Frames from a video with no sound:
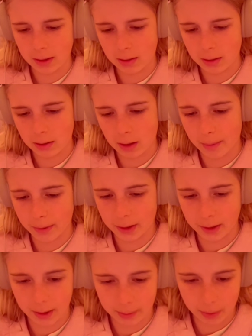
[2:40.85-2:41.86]
I was gonna
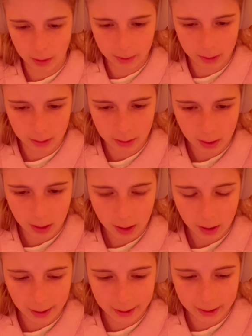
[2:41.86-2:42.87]
say probably.
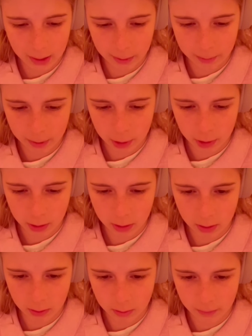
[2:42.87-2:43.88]
Lightsabers?
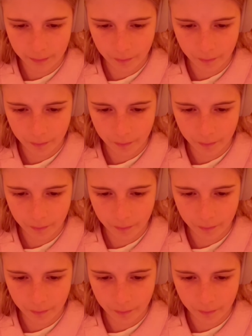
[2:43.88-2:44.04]
No.